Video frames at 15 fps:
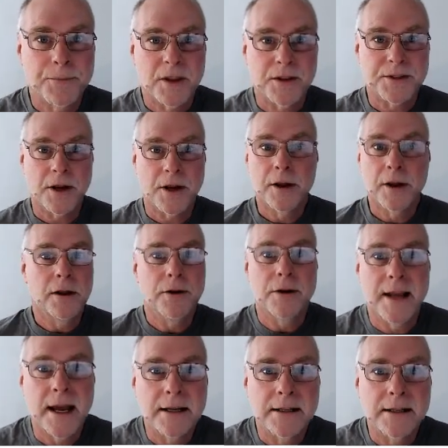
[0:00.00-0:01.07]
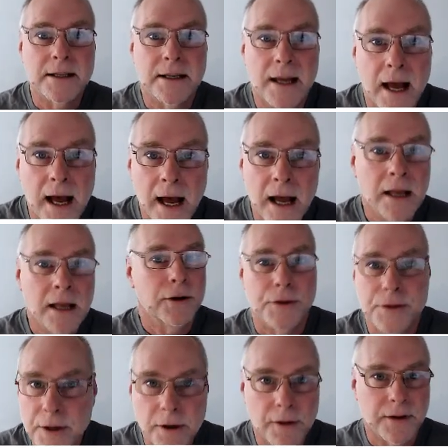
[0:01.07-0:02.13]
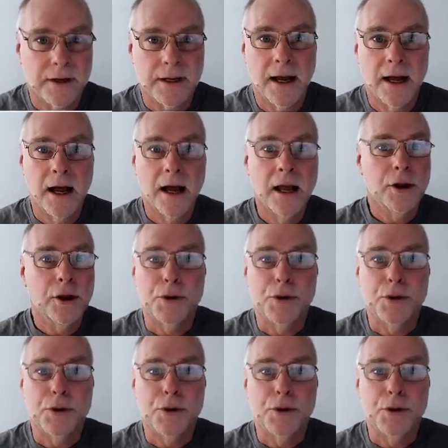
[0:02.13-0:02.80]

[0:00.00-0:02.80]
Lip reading: And so you get into the car, you turn on the car,